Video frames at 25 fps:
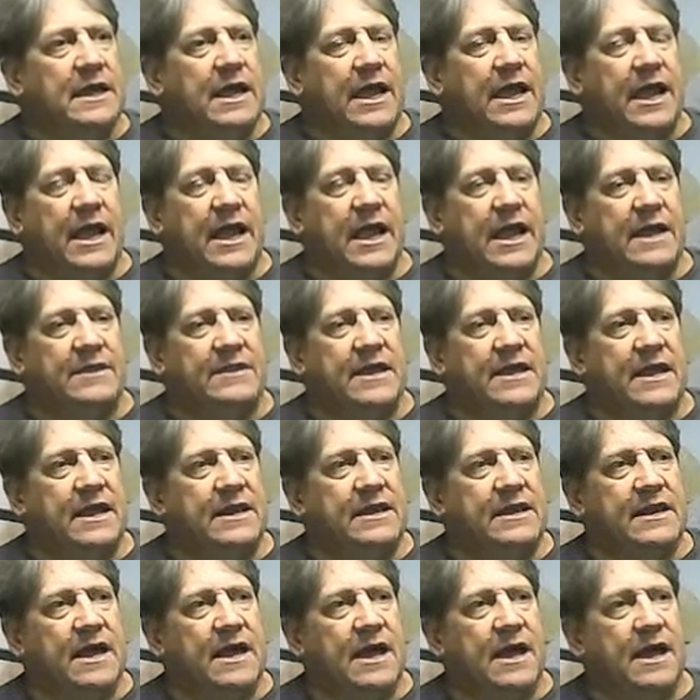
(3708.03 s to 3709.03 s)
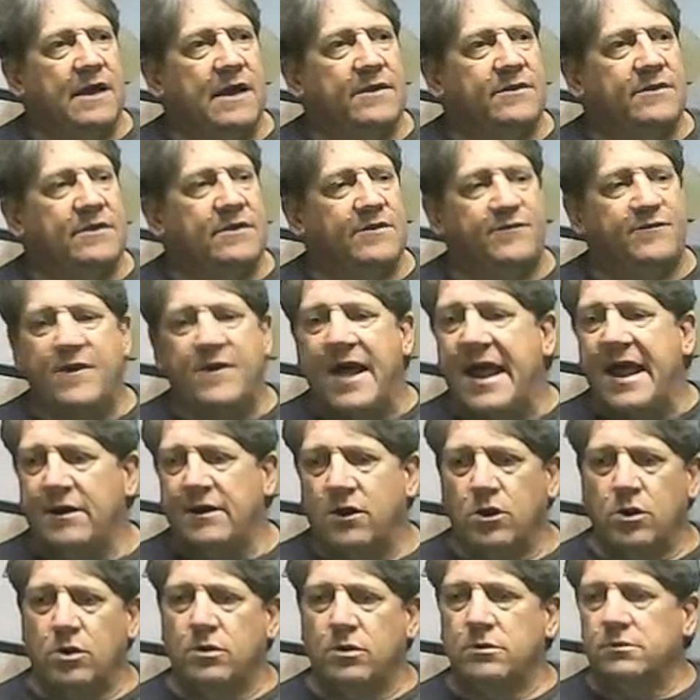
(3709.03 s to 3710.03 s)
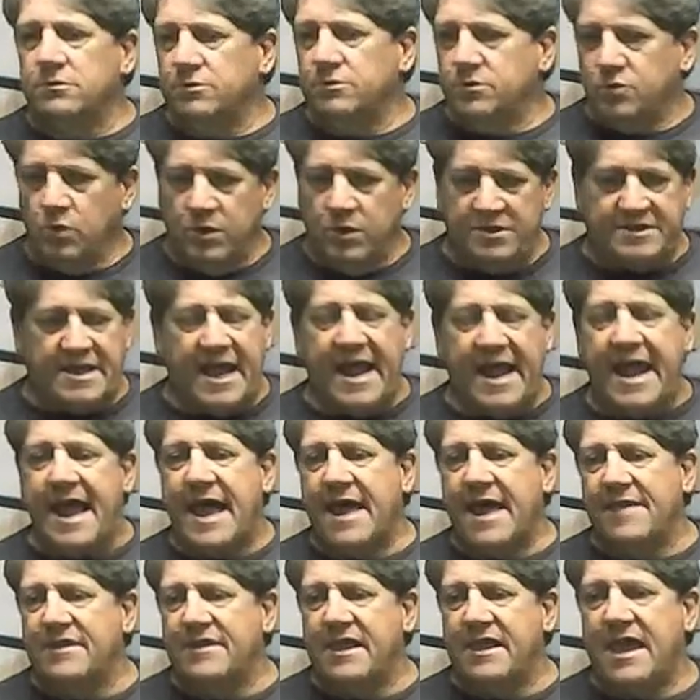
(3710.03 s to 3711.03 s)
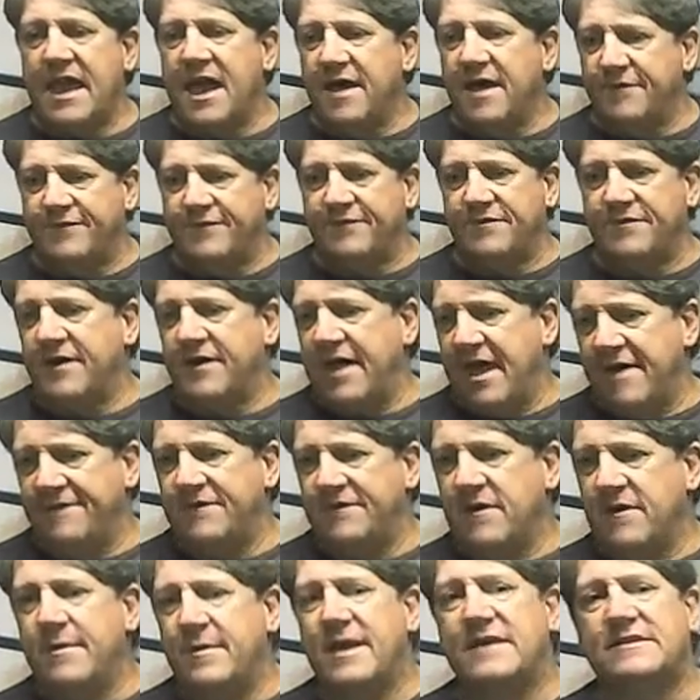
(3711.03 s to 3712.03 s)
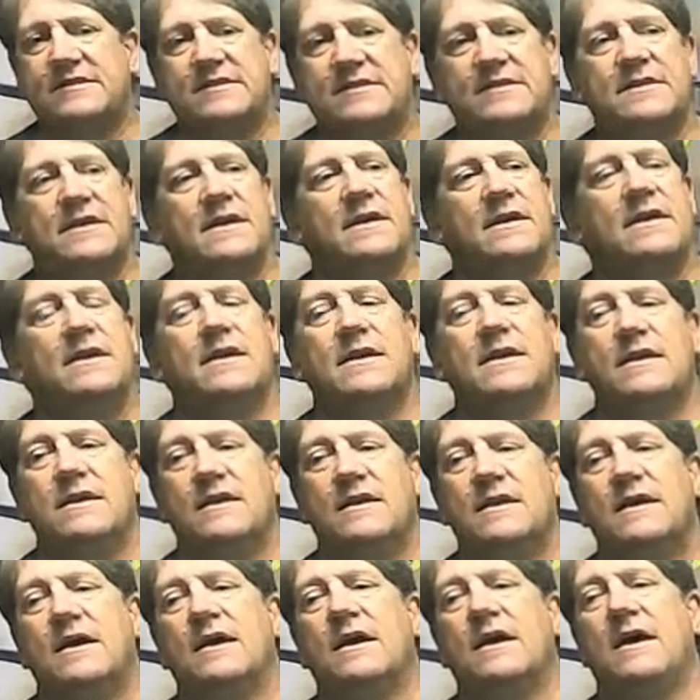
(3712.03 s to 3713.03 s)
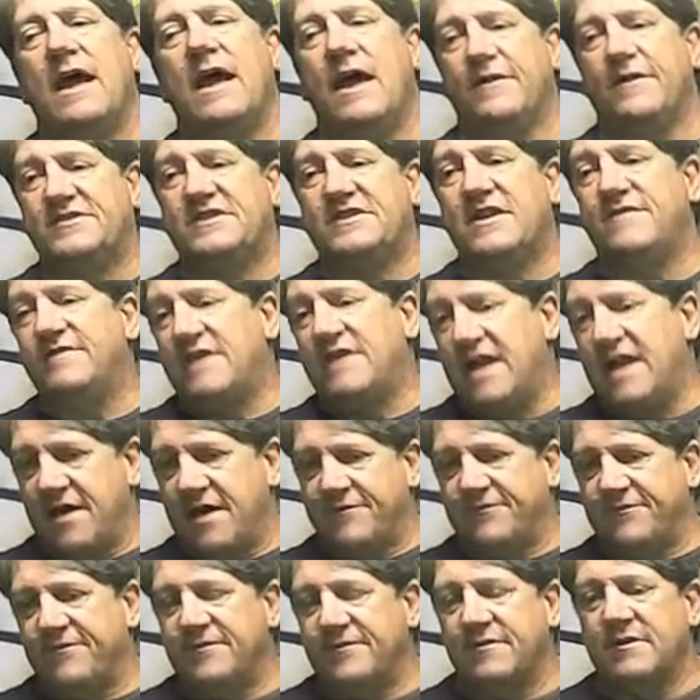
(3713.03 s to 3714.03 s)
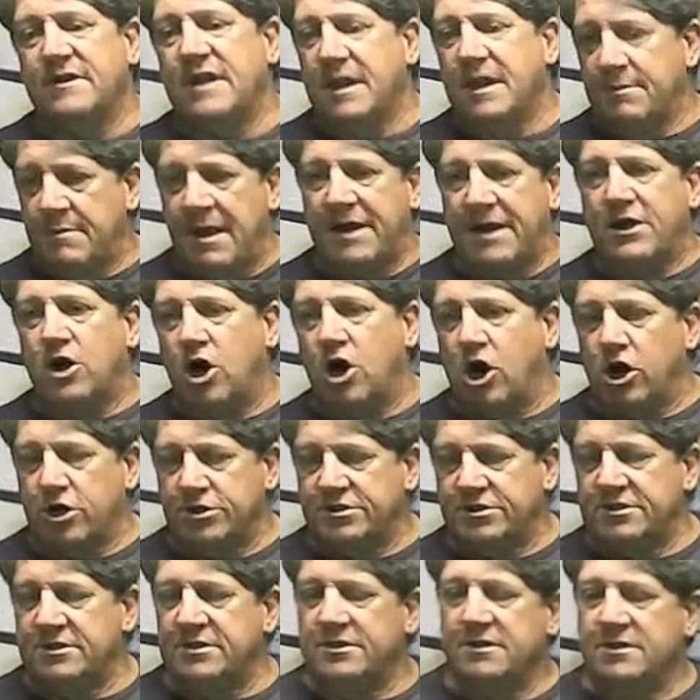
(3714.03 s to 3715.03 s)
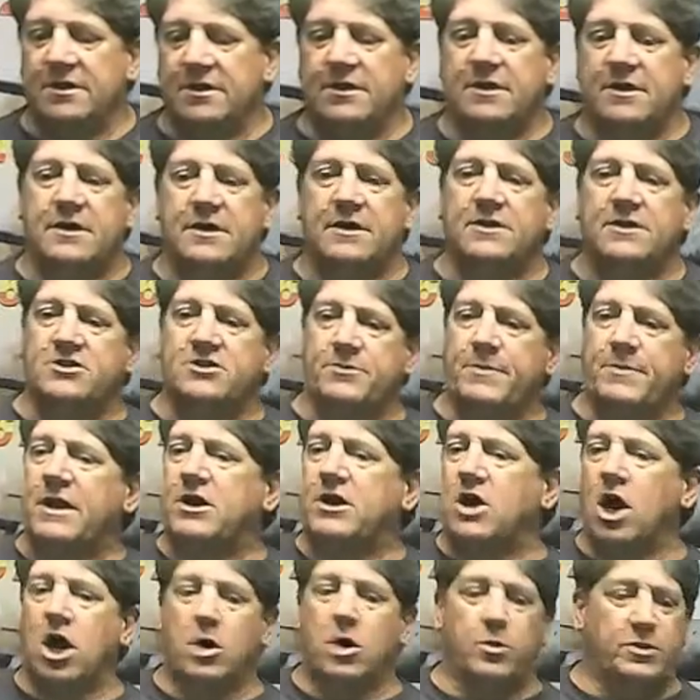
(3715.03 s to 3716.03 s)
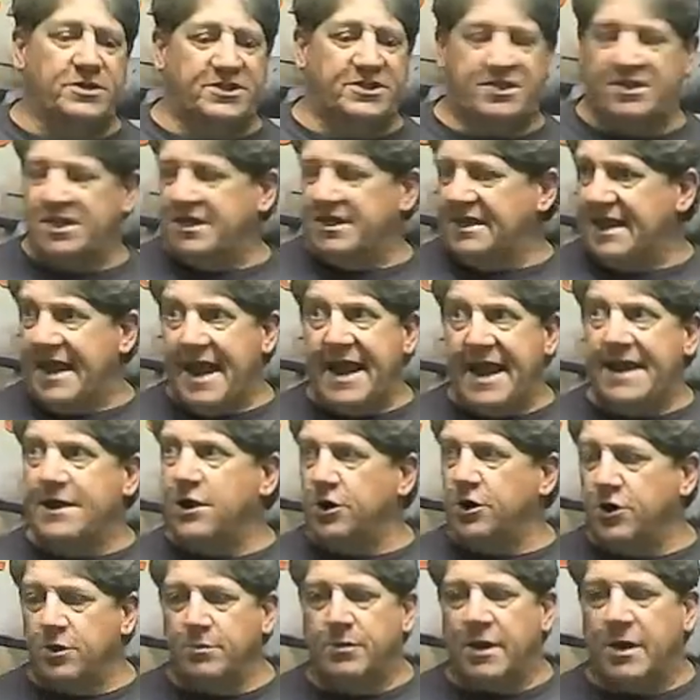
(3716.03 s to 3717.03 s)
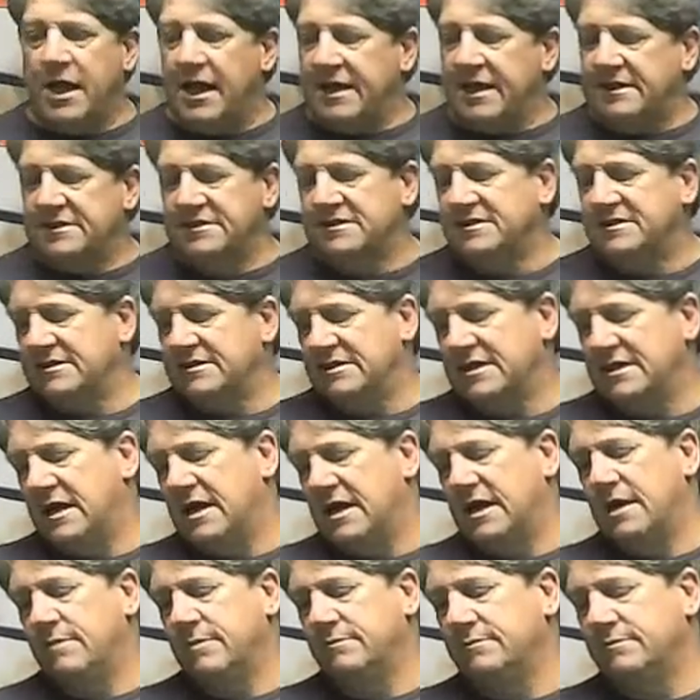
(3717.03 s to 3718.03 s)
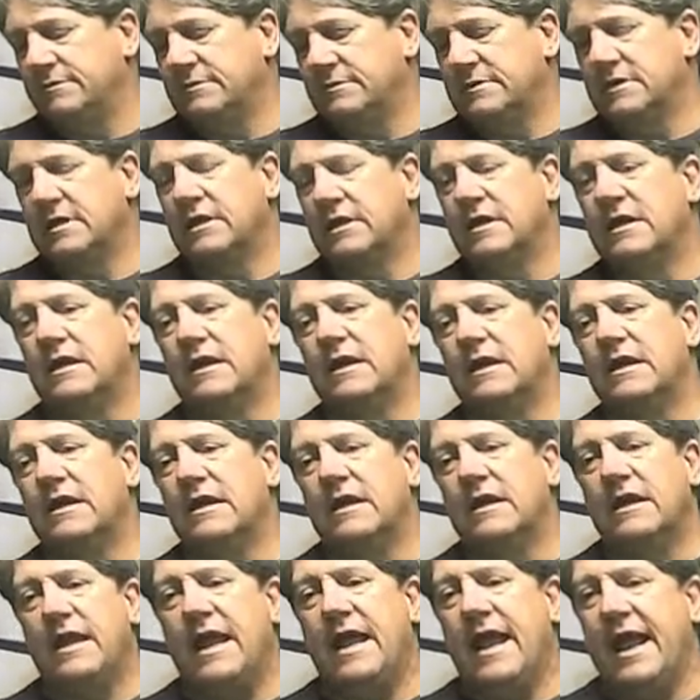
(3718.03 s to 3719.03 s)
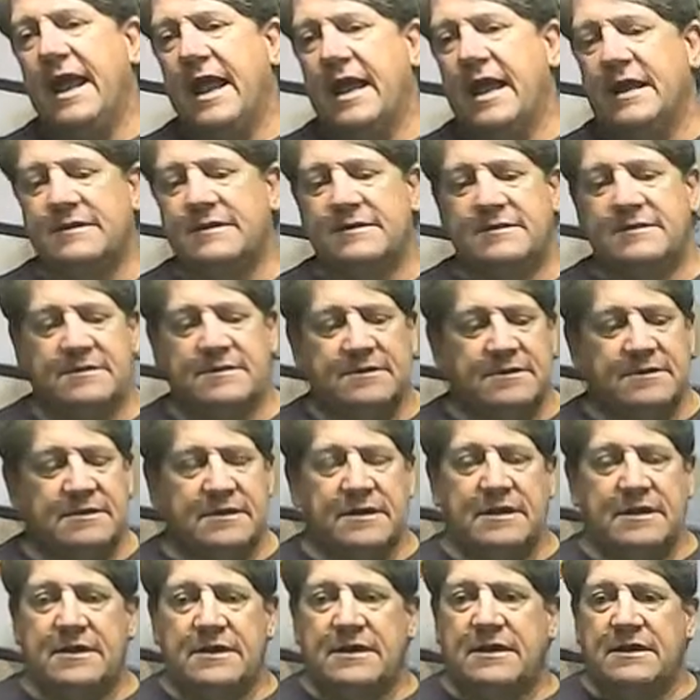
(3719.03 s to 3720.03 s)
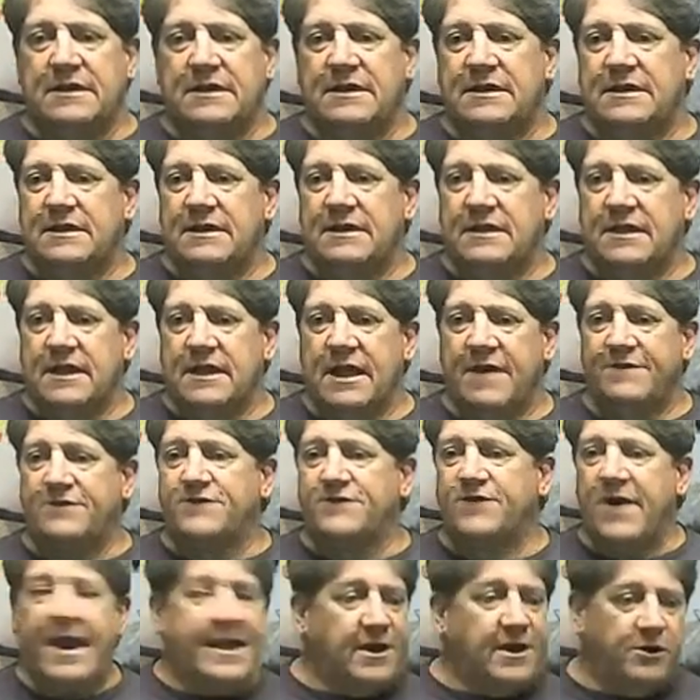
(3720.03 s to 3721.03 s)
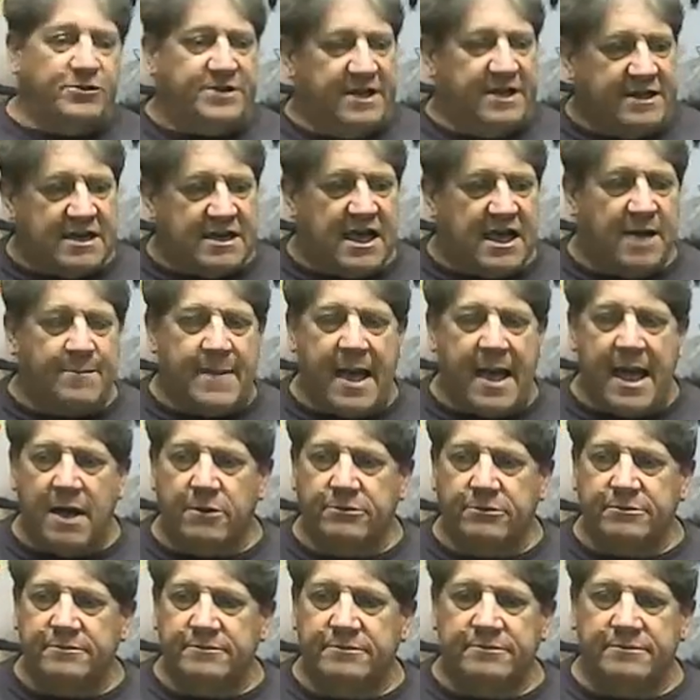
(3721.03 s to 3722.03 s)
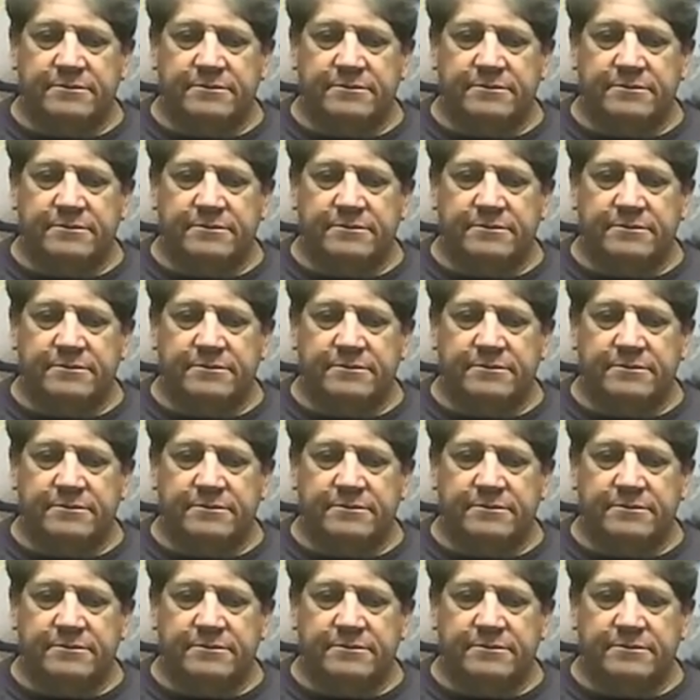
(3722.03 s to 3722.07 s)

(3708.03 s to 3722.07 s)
And then the final was I had the FMS F7F in my cart. So my cart was sitting at $800. And if Draco didn't come out,